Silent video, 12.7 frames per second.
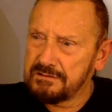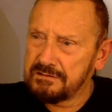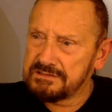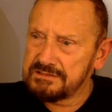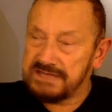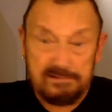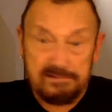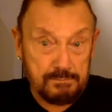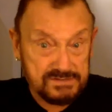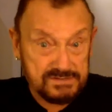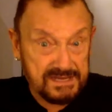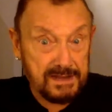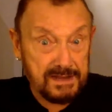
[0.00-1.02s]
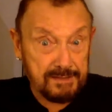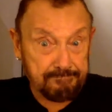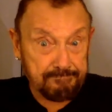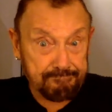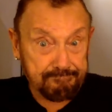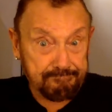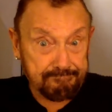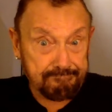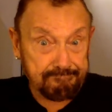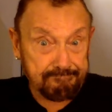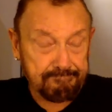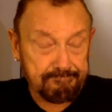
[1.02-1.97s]
Cedric Messina.
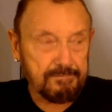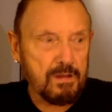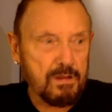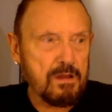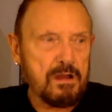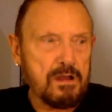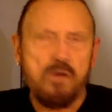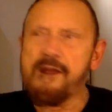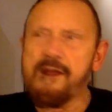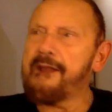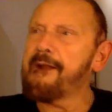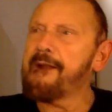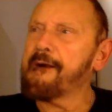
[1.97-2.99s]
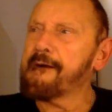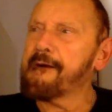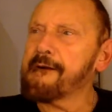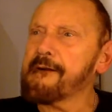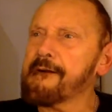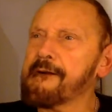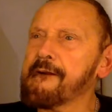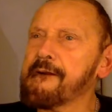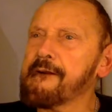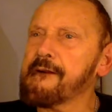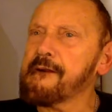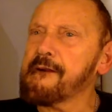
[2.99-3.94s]
Okay.
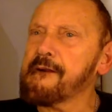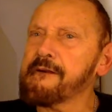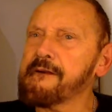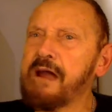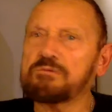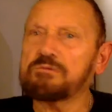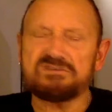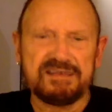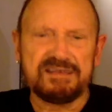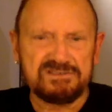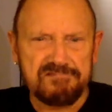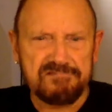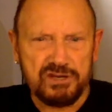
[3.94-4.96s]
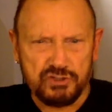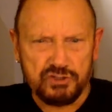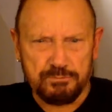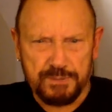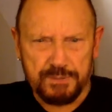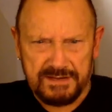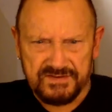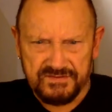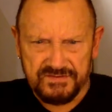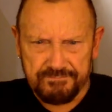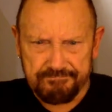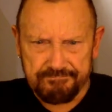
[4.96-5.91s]
Now, it was a restoration
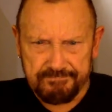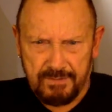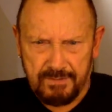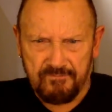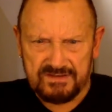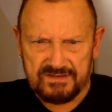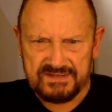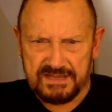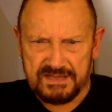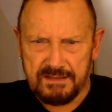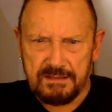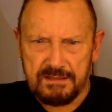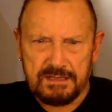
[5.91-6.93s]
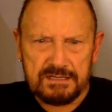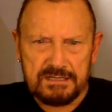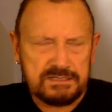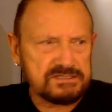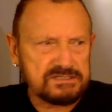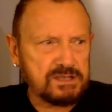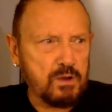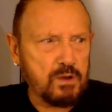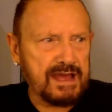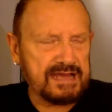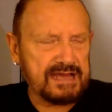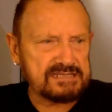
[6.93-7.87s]
piece, obviously. So I
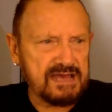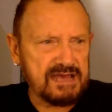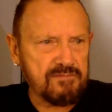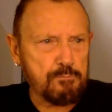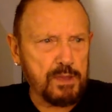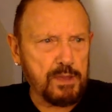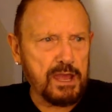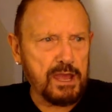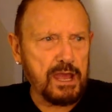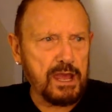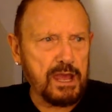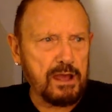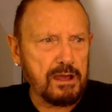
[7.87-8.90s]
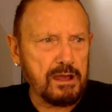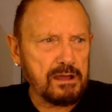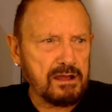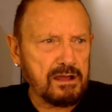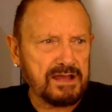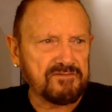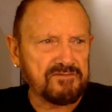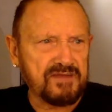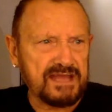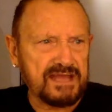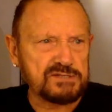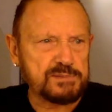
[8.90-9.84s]
had to have a big kind of
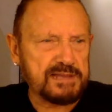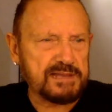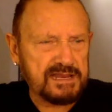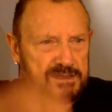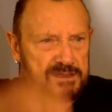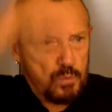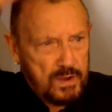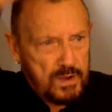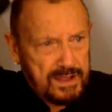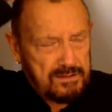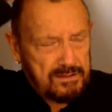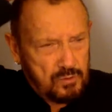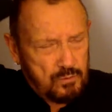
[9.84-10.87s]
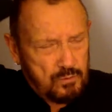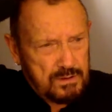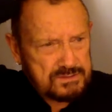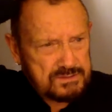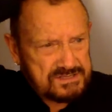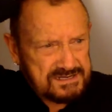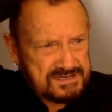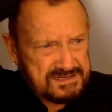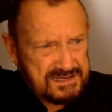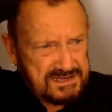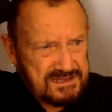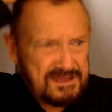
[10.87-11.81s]
Gainsborough lady wig almost, and a